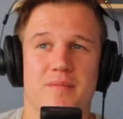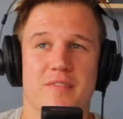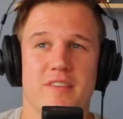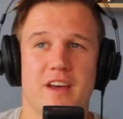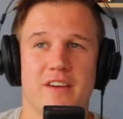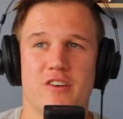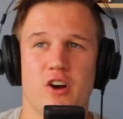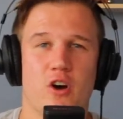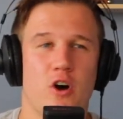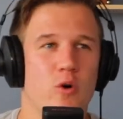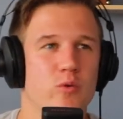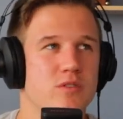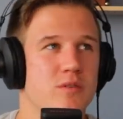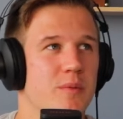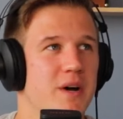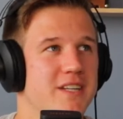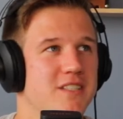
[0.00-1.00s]
I've got
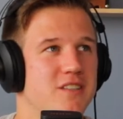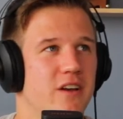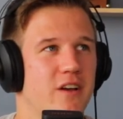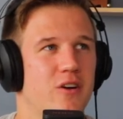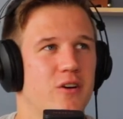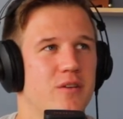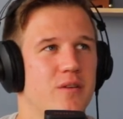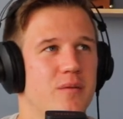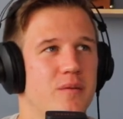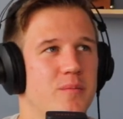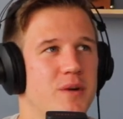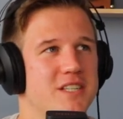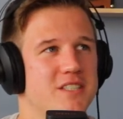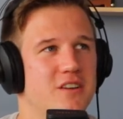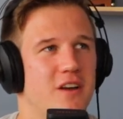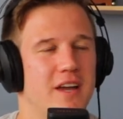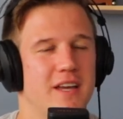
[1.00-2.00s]
holes in my
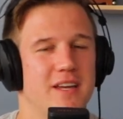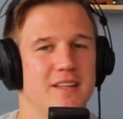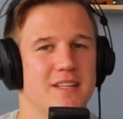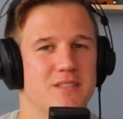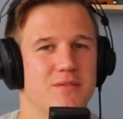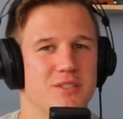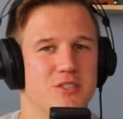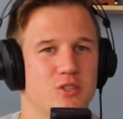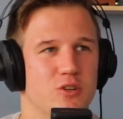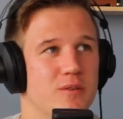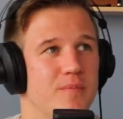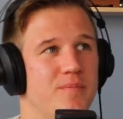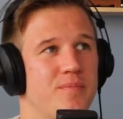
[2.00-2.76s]
psyche, that's for sure.